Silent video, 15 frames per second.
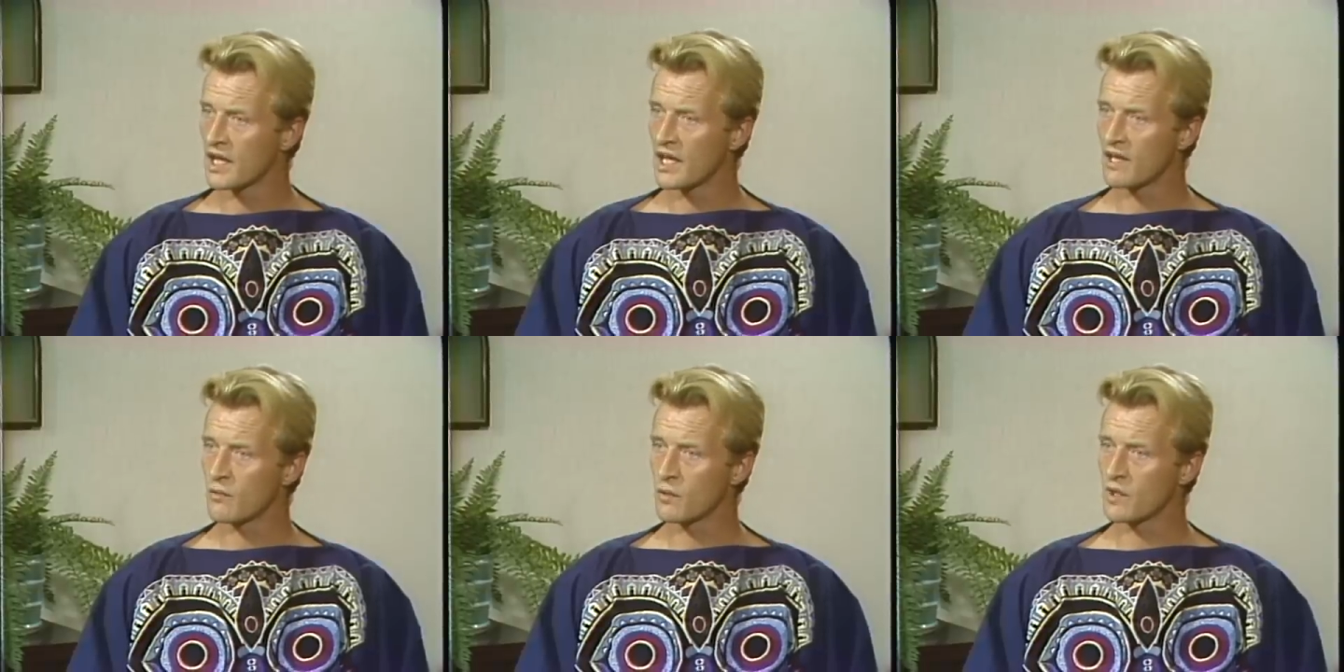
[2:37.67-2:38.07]

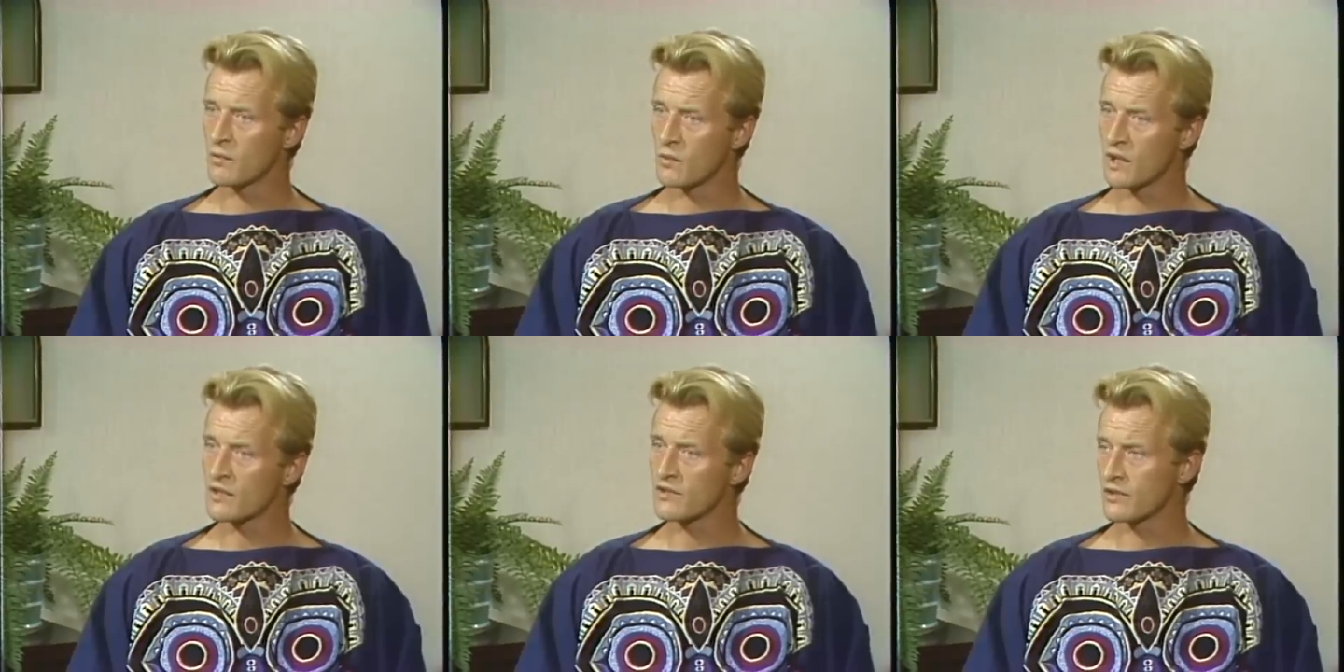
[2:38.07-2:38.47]
If we
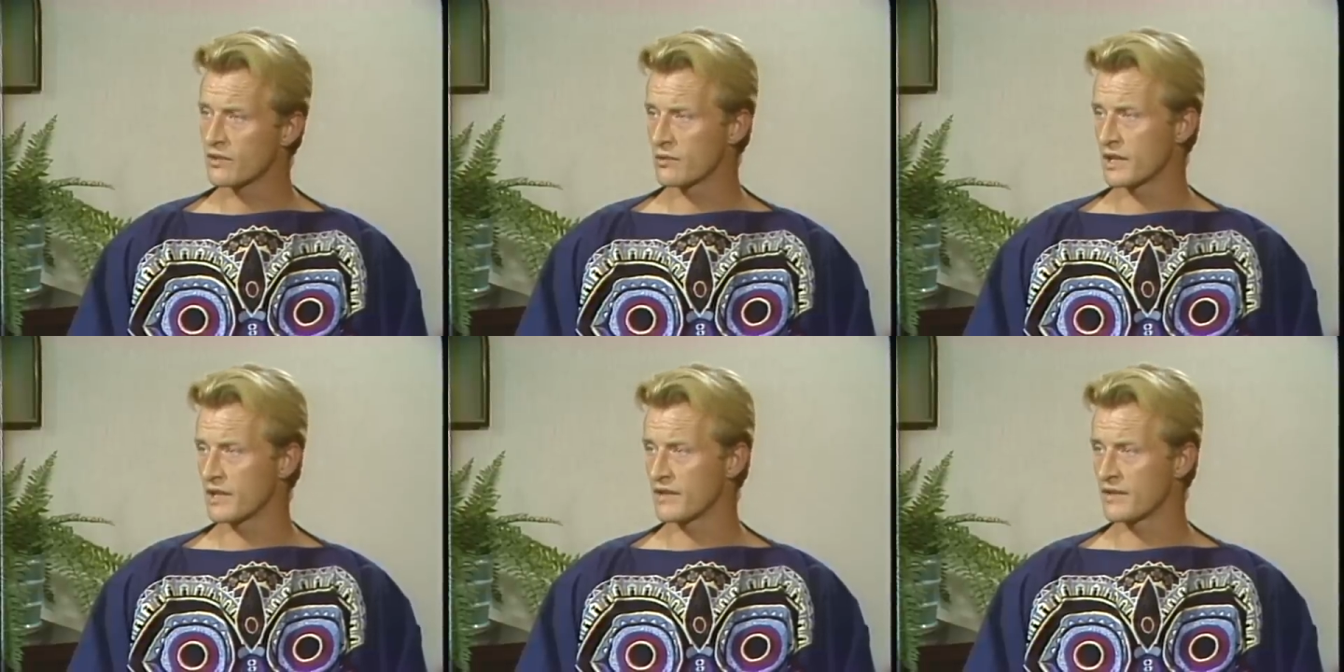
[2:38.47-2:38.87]
want to
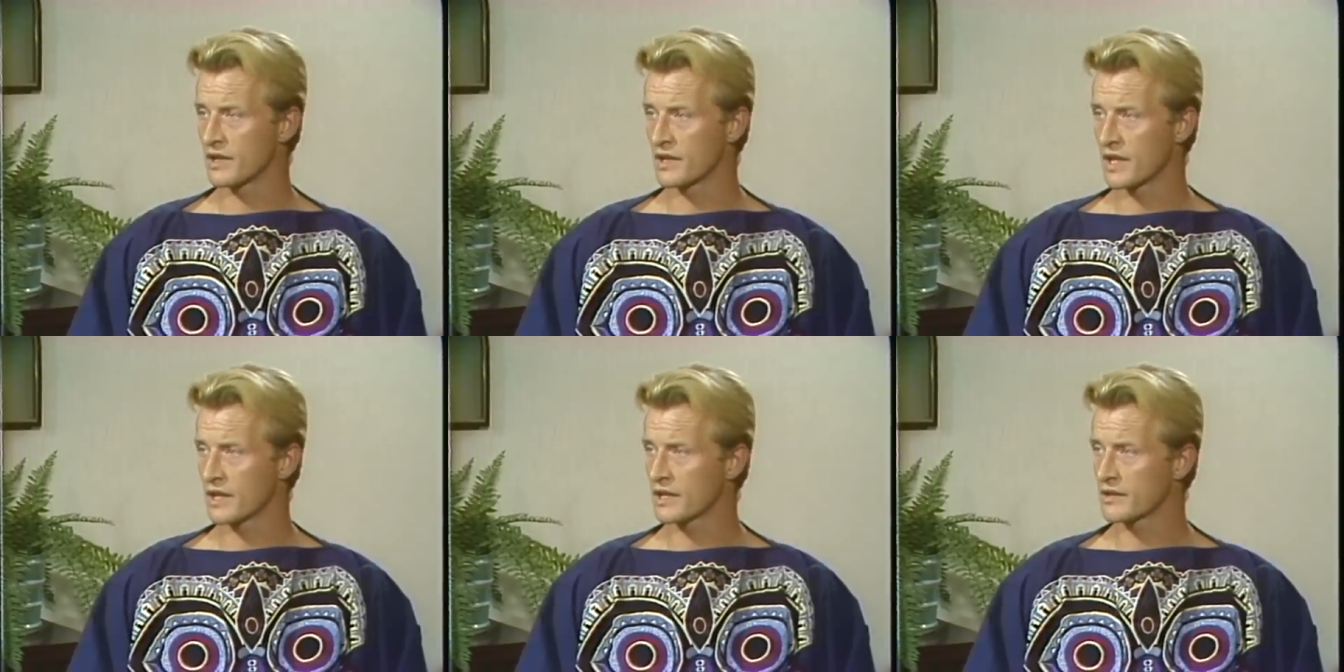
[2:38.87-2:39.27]
do
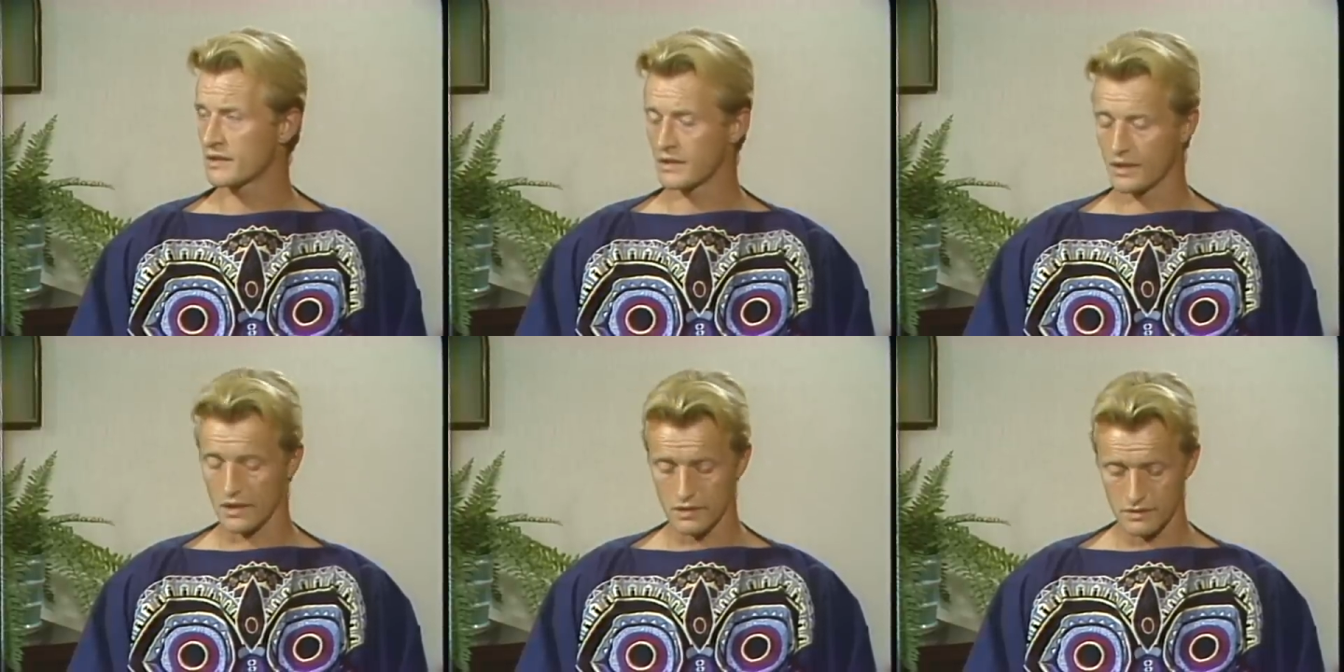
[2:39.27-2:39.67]
anything like
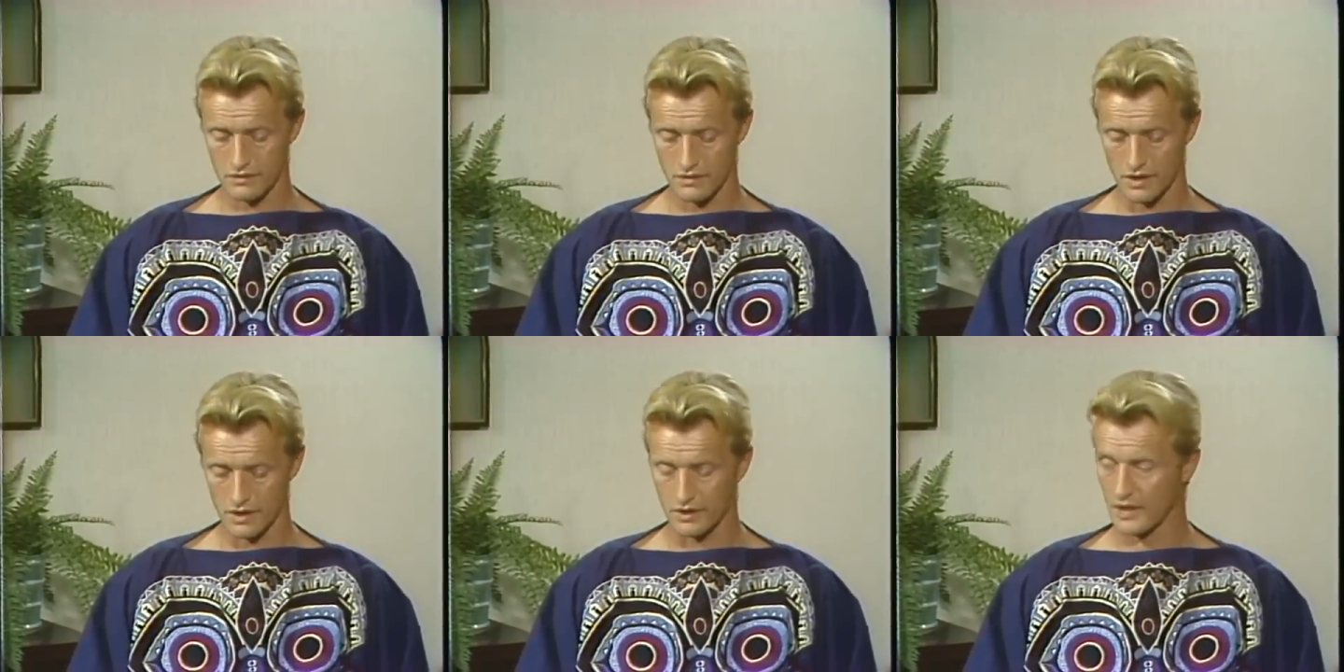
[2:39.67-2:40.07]

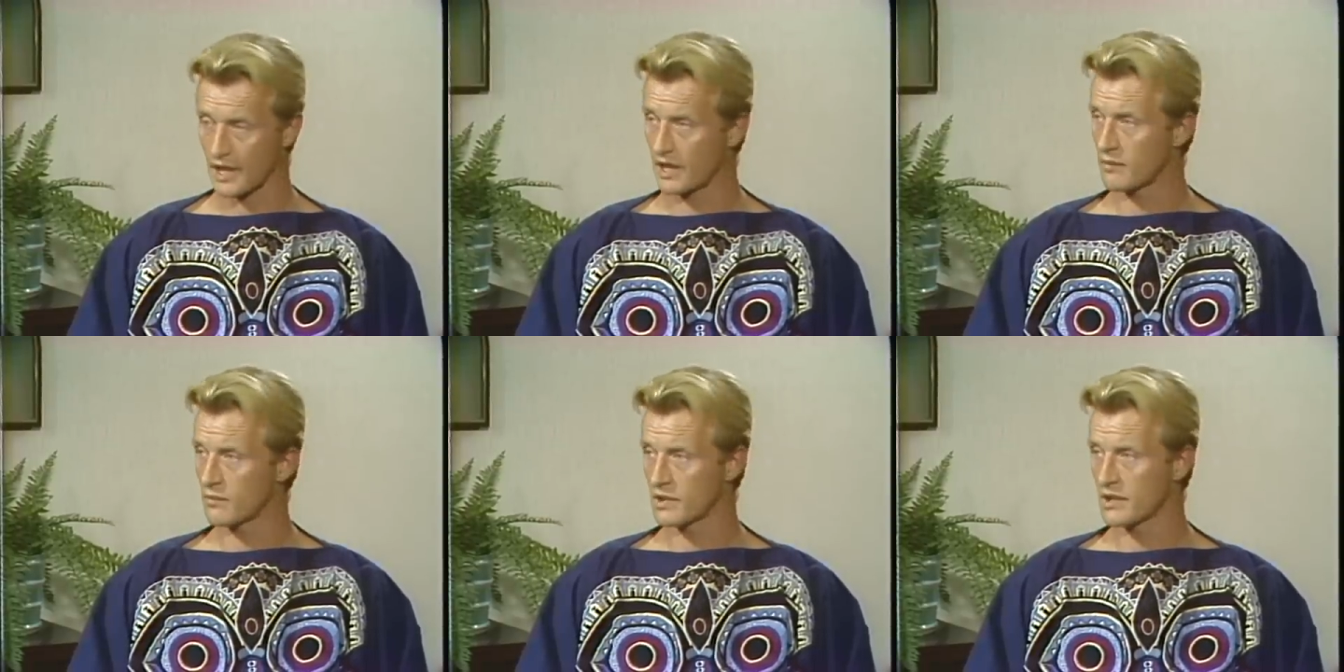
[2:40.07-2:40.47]

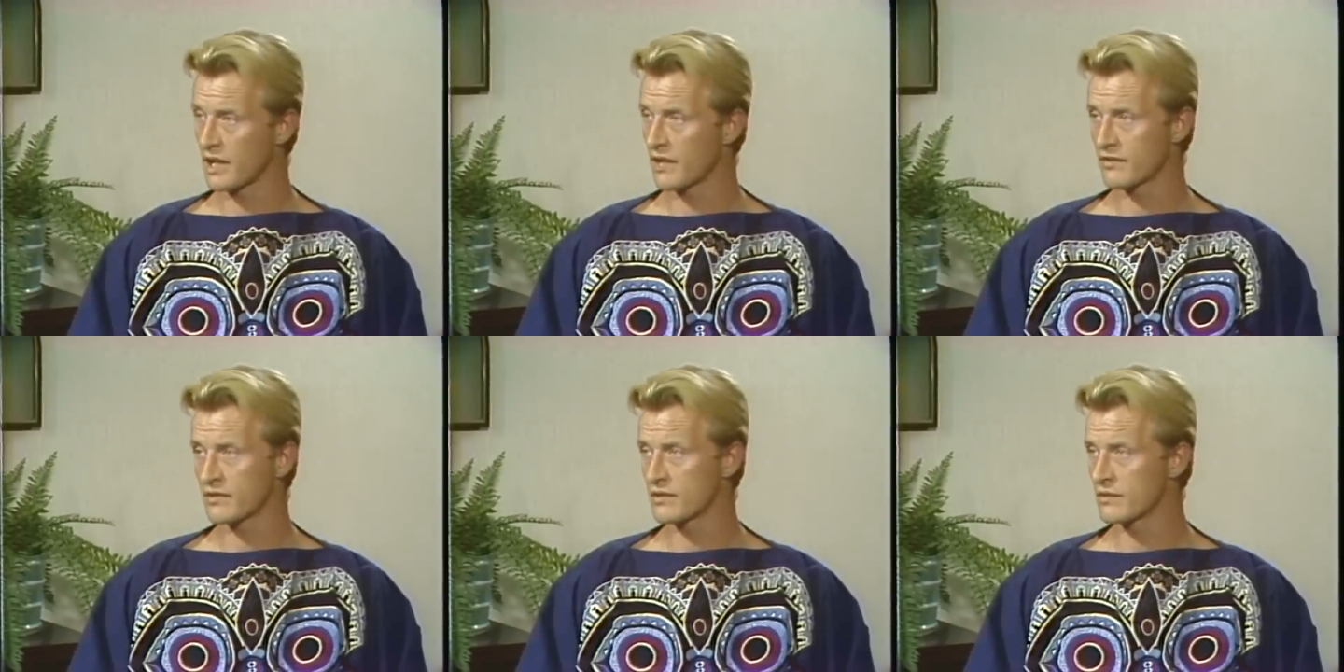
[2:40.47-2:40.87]
that, we
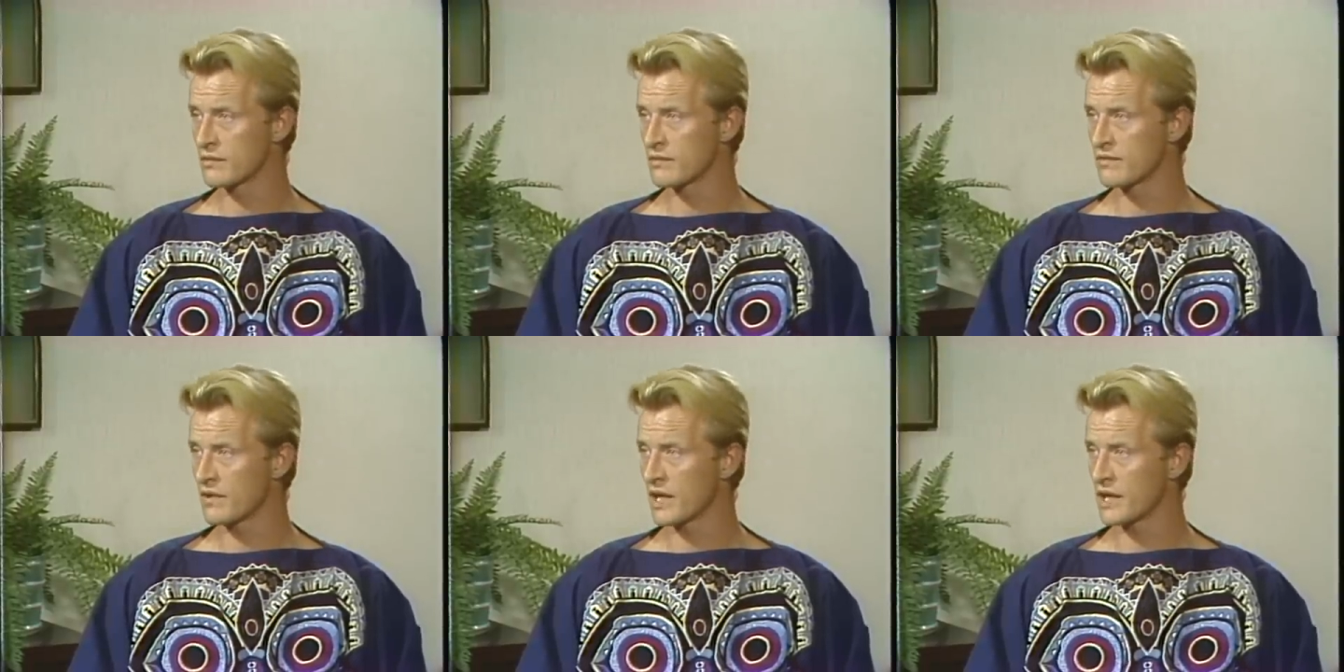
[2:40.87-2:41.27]
have to
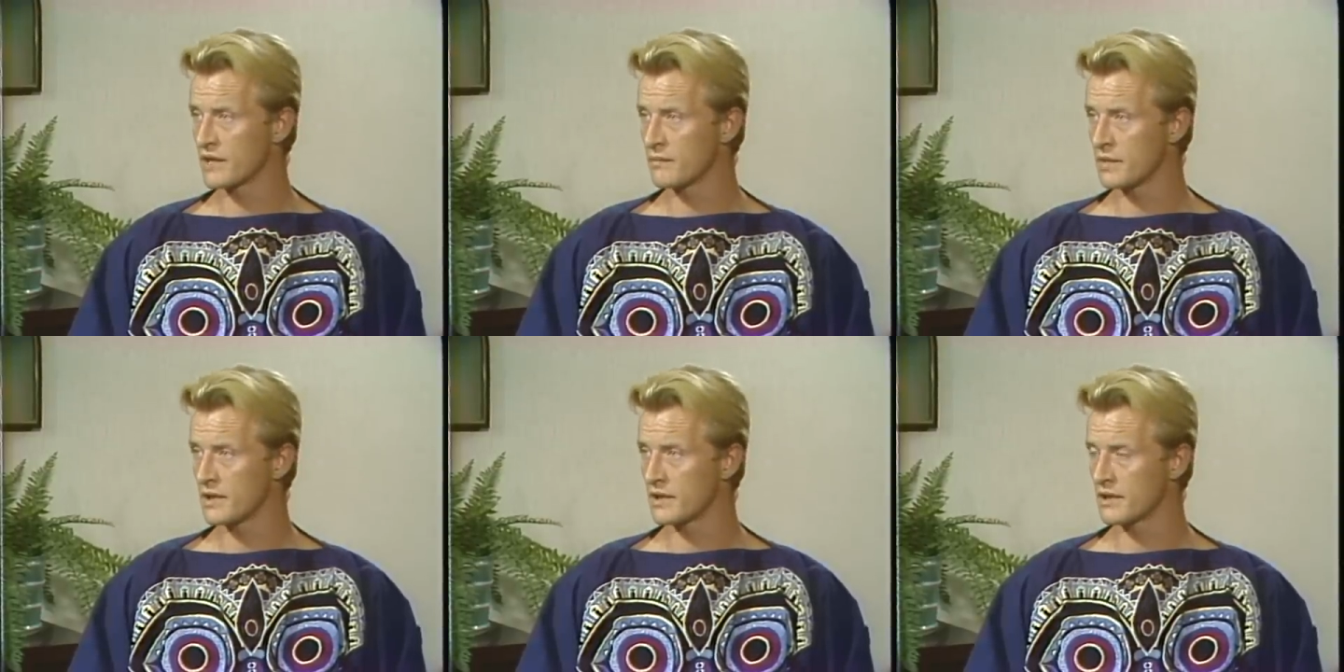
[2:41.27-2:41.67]
fly
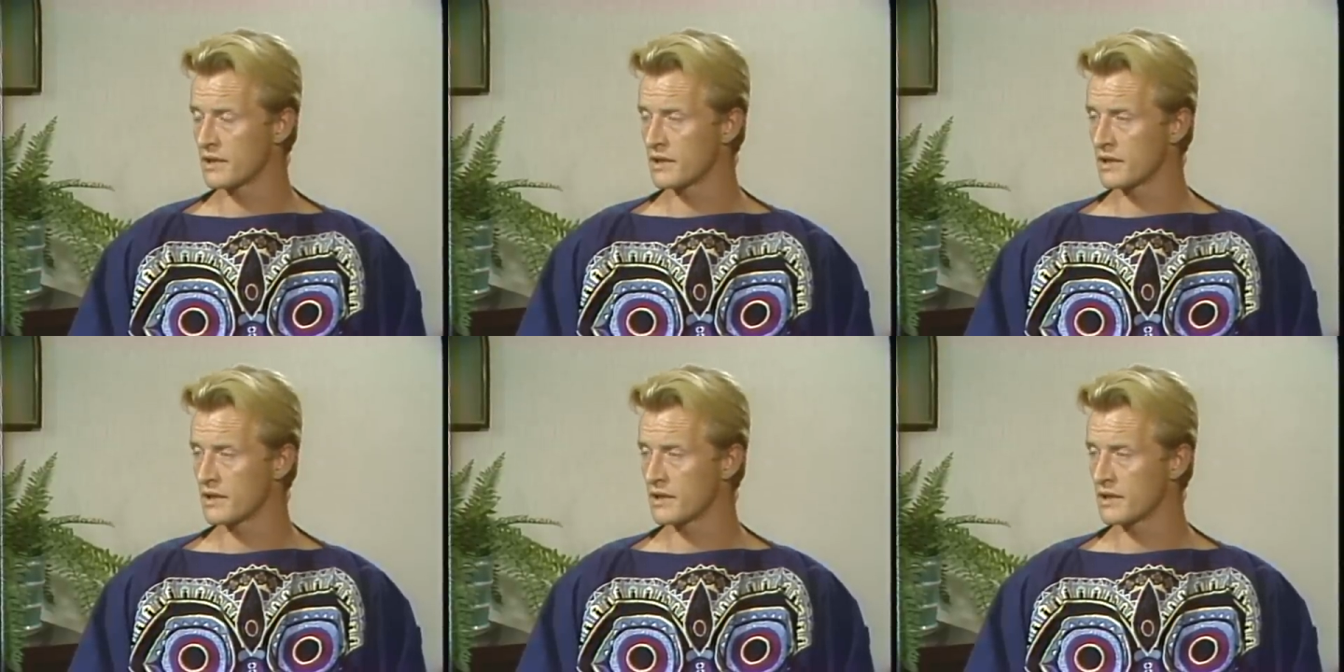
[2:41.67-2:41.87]
them in,